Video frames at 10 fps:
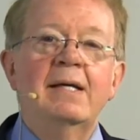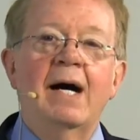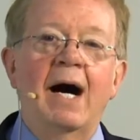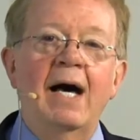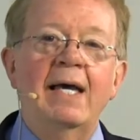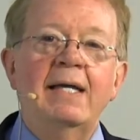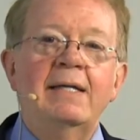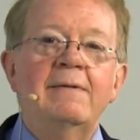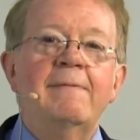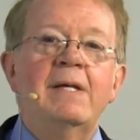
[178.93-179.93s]

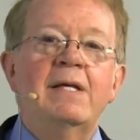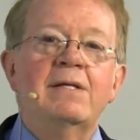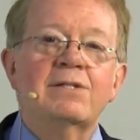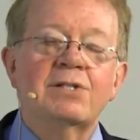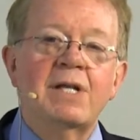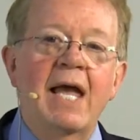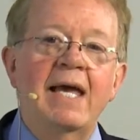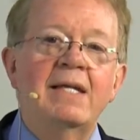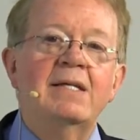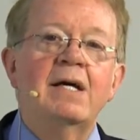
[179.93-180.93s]
I stand